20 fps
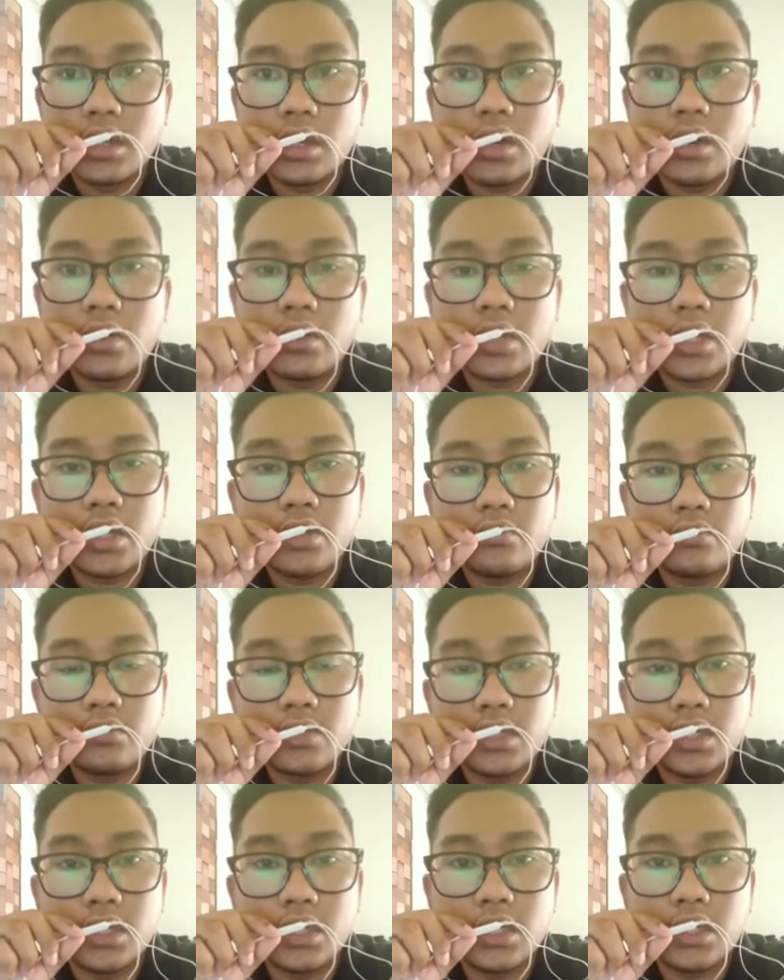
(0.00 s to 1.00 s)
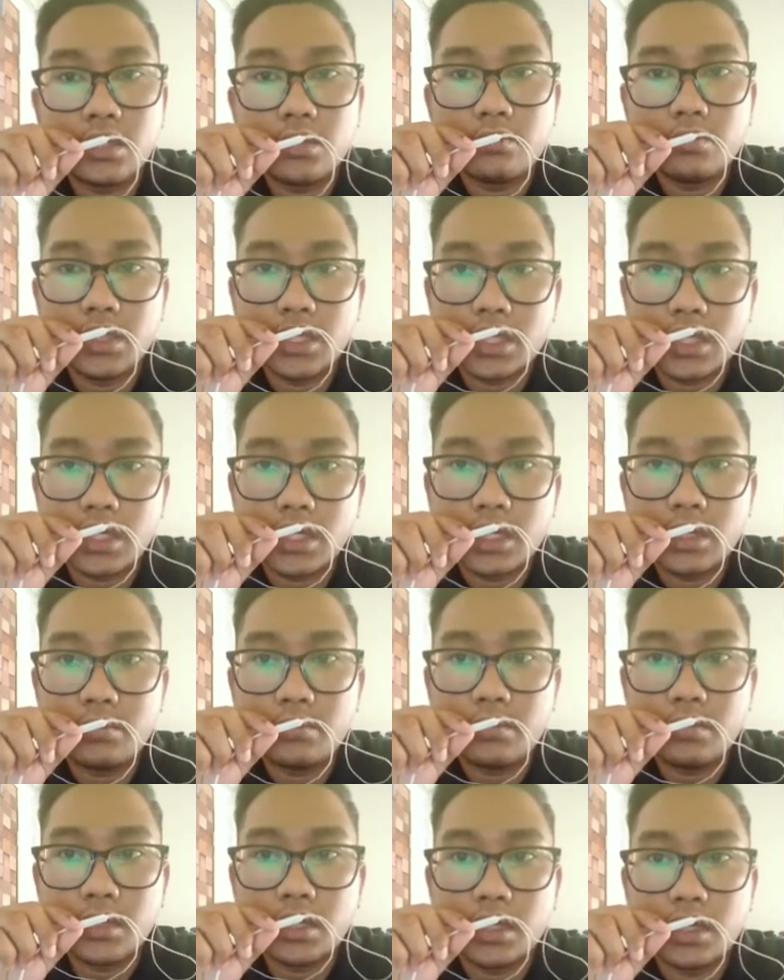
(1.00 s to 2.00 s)
However, it
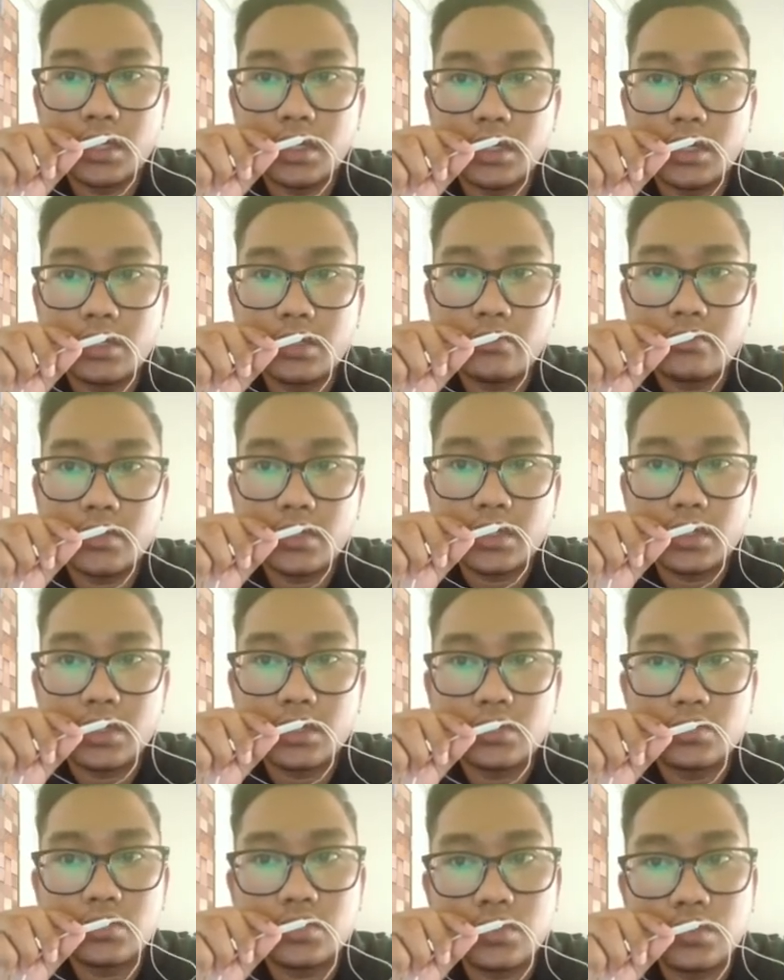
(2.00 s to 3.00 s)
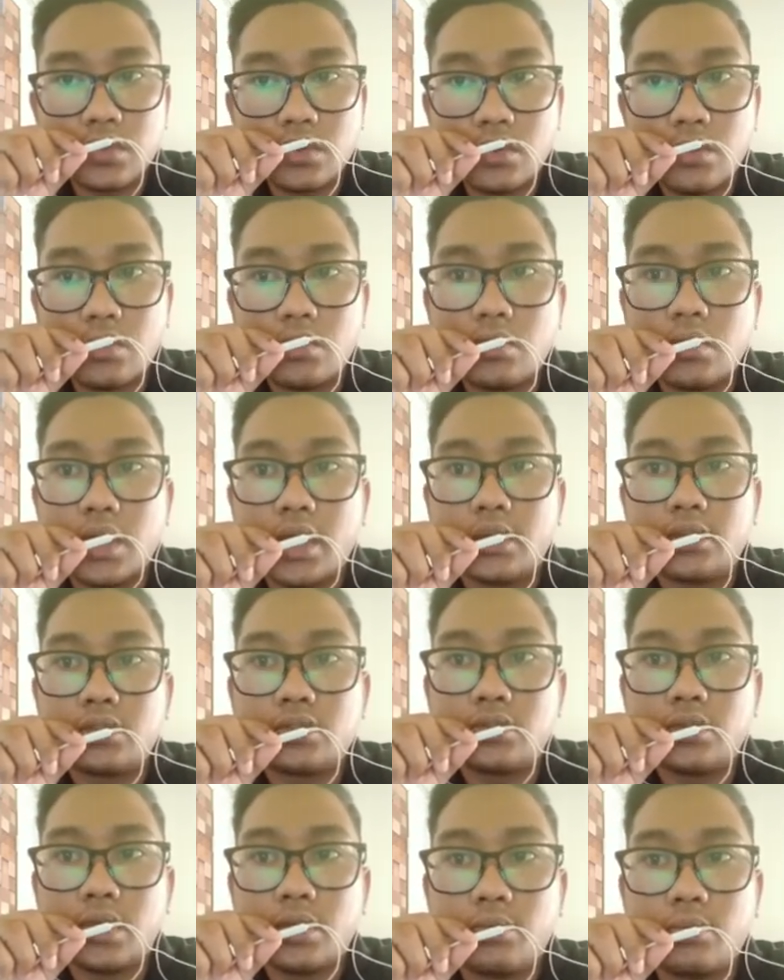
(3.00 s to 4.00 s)
becomes difficult to know what
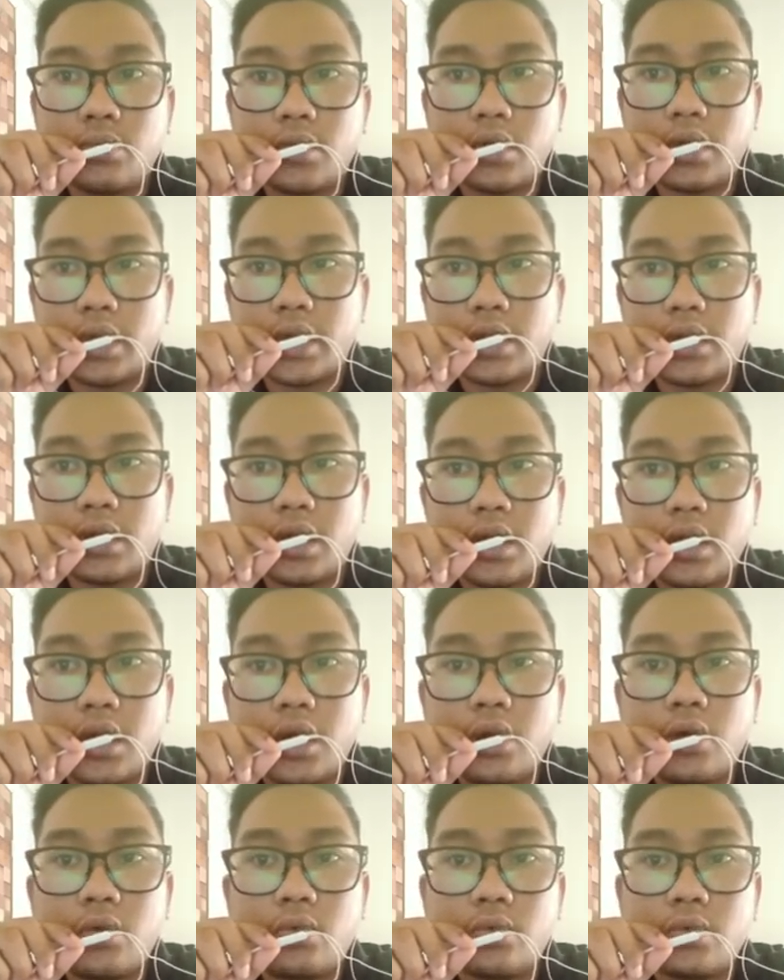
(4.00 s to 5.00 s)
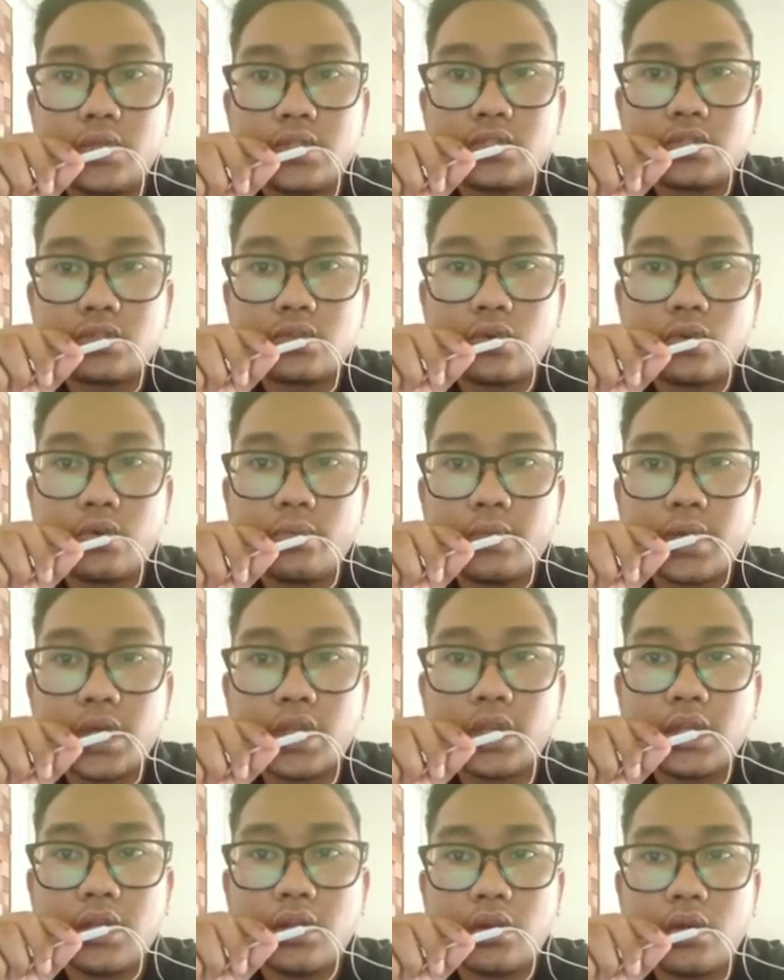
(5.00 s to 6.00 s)
to report and how we so
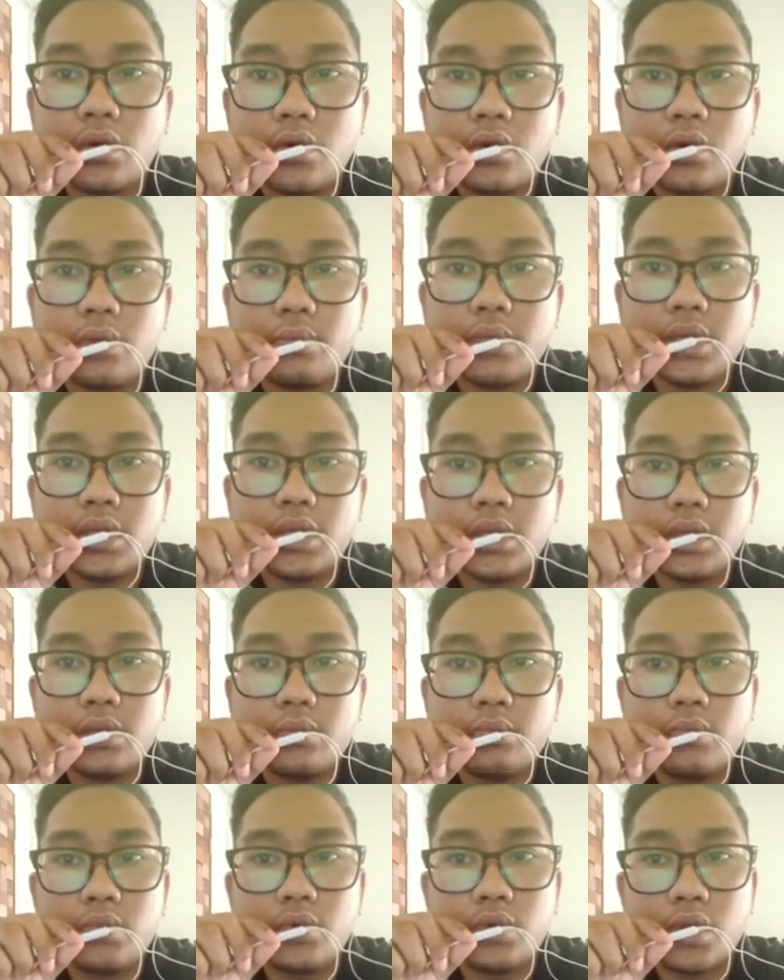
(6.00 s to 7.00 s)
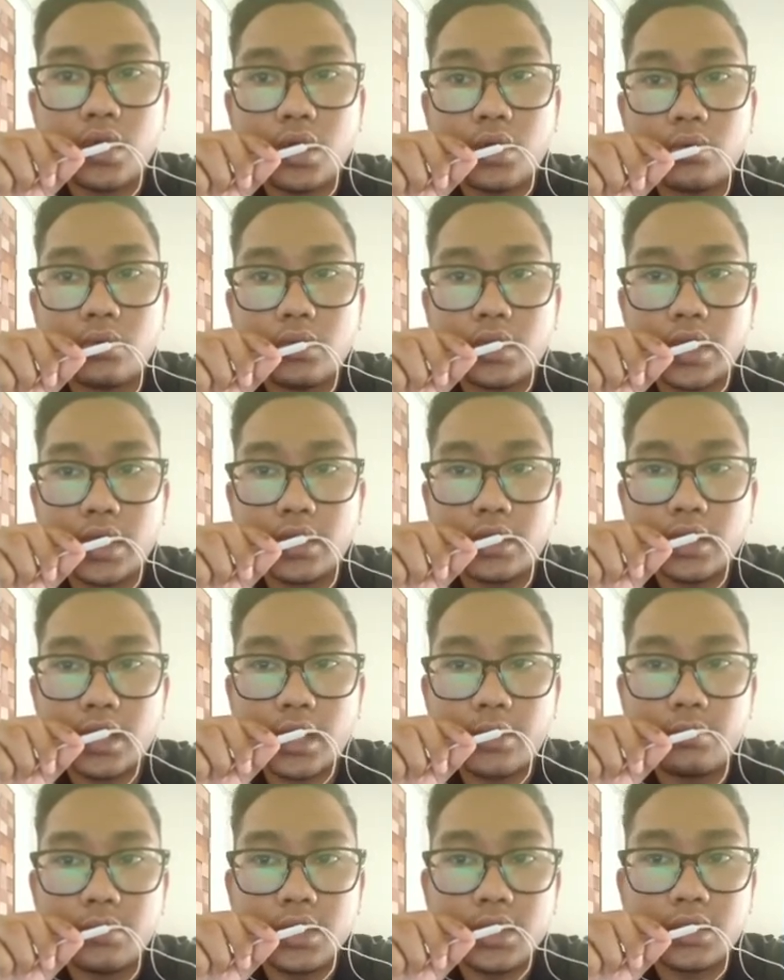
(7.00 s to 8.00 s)
many laws be put out and
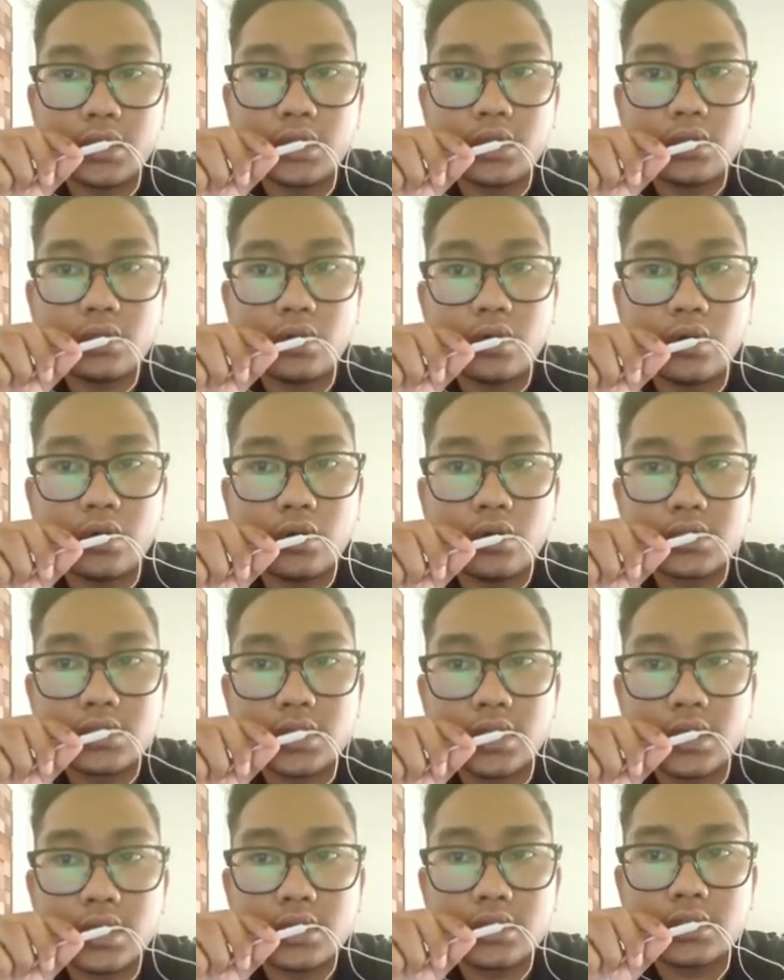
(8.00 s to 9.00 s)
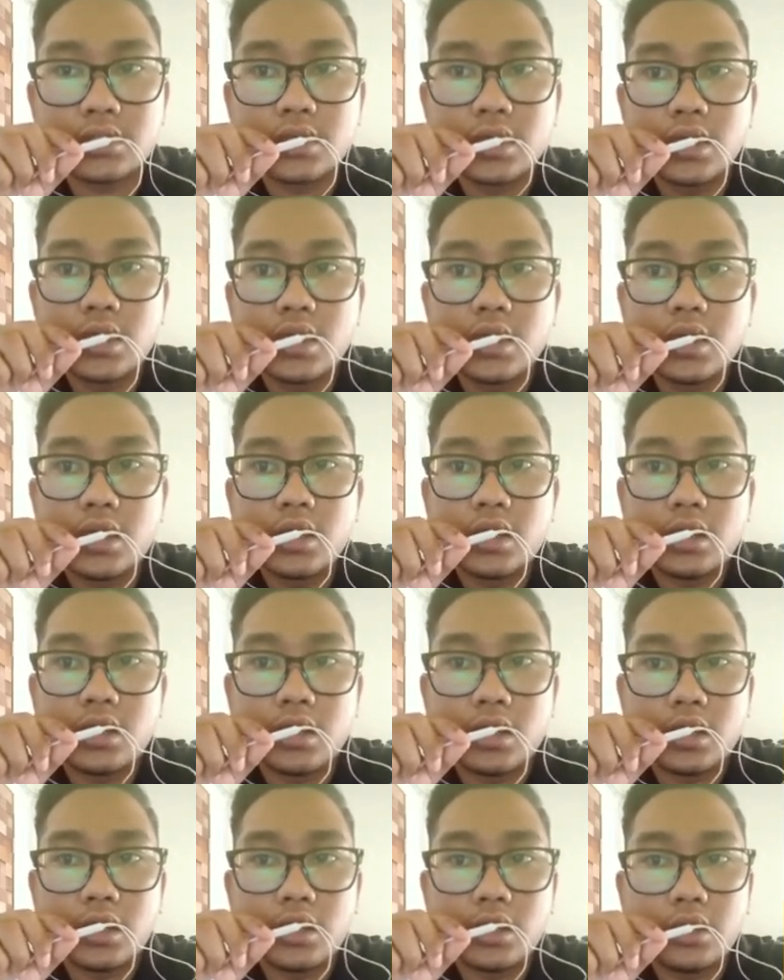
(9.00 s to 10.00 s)
updated on such
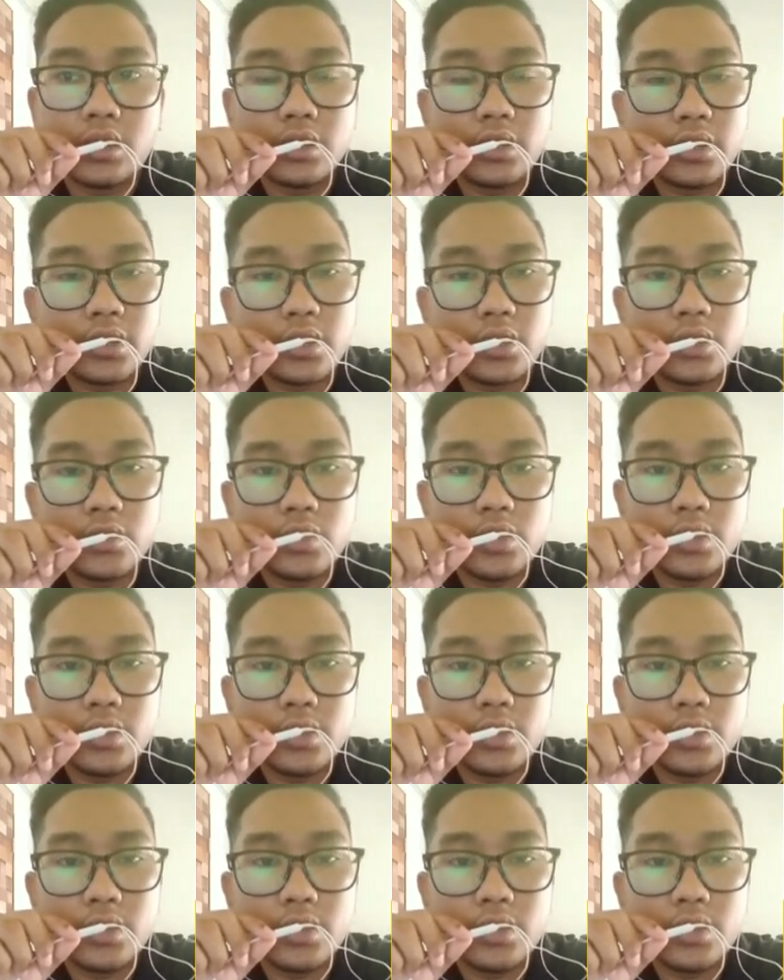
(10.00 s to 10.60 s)
a regular